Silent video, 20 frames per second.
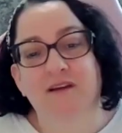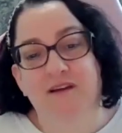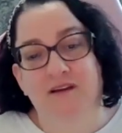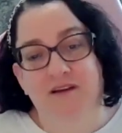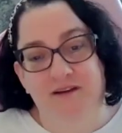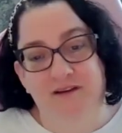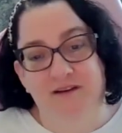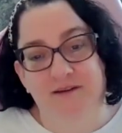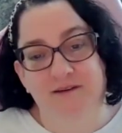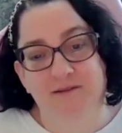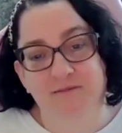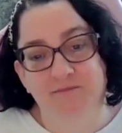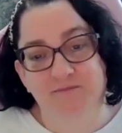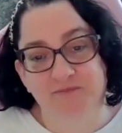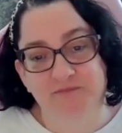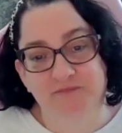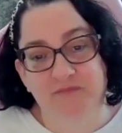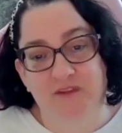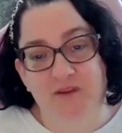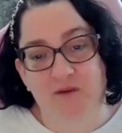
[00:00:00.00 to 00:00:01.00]
Um,
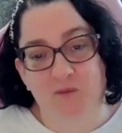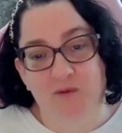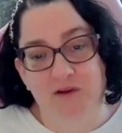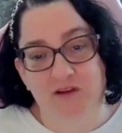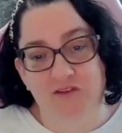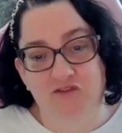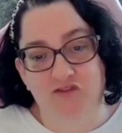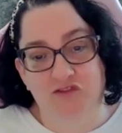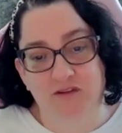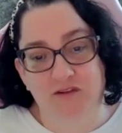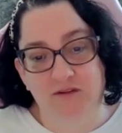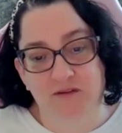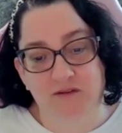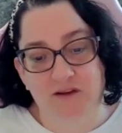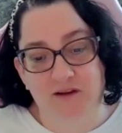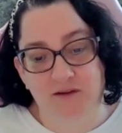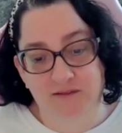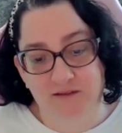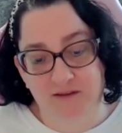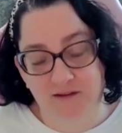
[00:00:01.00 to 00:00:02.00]
which
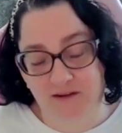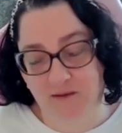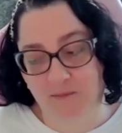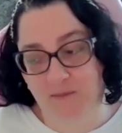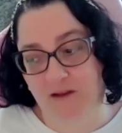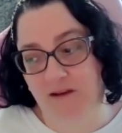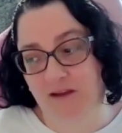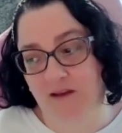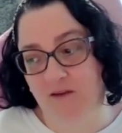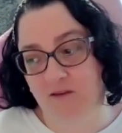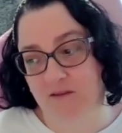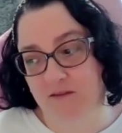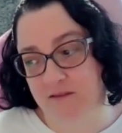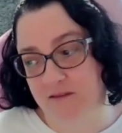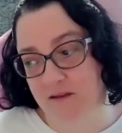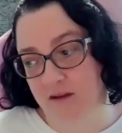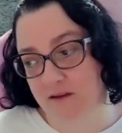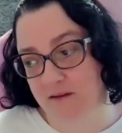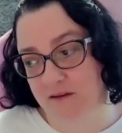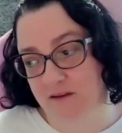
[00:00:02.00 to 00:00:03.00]
I was getting my nails
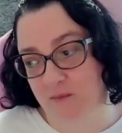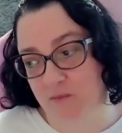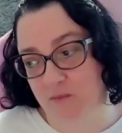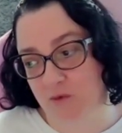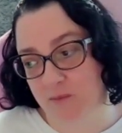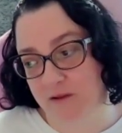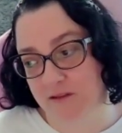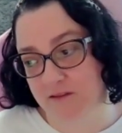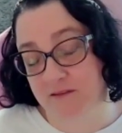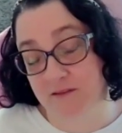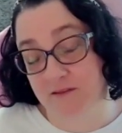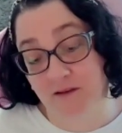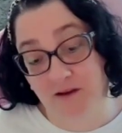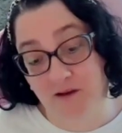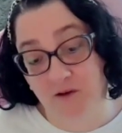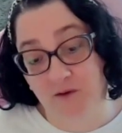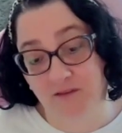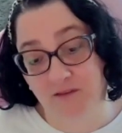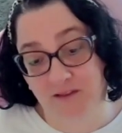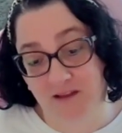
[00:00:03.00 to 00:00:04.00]
done a couple months
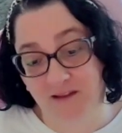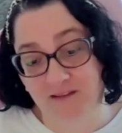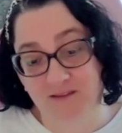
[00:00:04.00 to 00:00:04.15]
ago, and